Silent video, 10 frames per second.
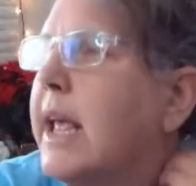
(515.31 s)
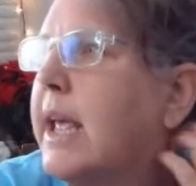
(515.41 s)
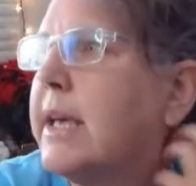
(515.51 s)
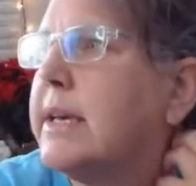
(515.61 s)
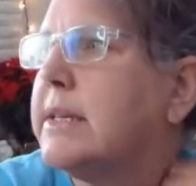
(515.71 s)

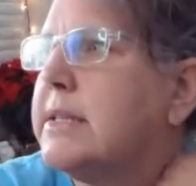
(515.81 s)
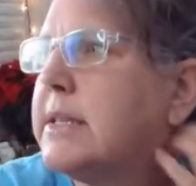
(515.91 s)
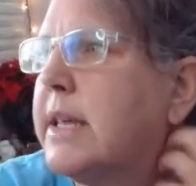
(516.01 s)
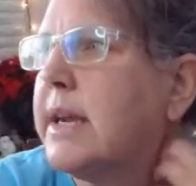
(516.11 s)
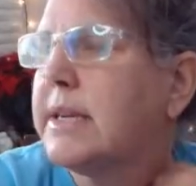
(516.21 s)
And
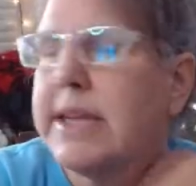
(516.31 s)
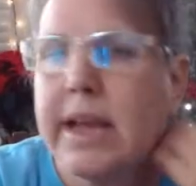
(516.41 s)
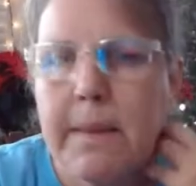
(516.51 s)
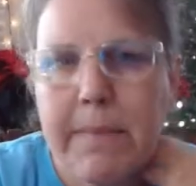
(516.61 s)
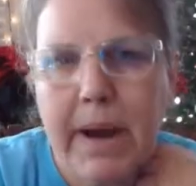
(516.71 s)
then I
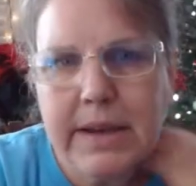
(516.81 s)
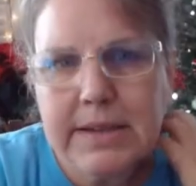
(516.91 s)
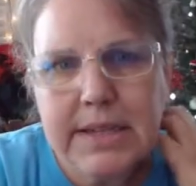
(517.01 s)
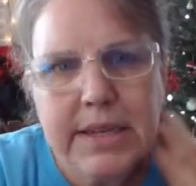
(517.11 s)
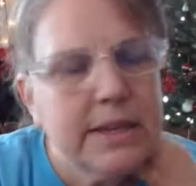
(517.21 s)
take a
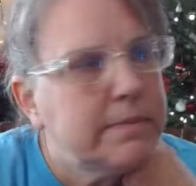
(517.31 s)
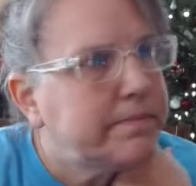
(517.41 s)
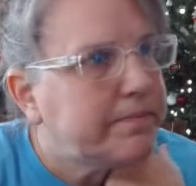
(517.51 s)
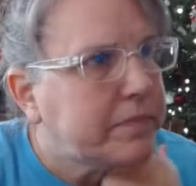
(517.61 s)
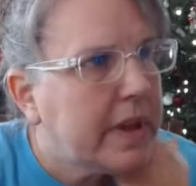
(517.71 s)
biotin
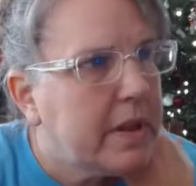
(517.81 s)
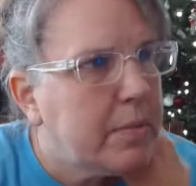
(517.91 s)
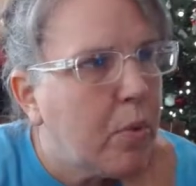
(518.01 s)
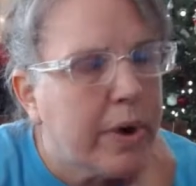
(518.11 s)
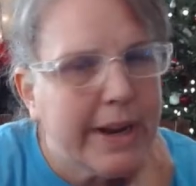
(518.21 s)
in the
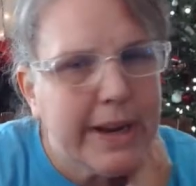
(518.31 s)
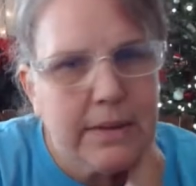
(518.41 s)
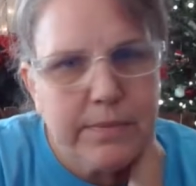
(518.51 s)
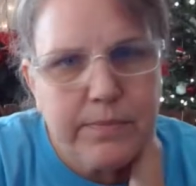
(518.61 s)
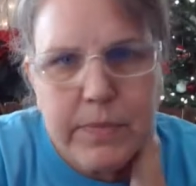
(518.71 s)
morning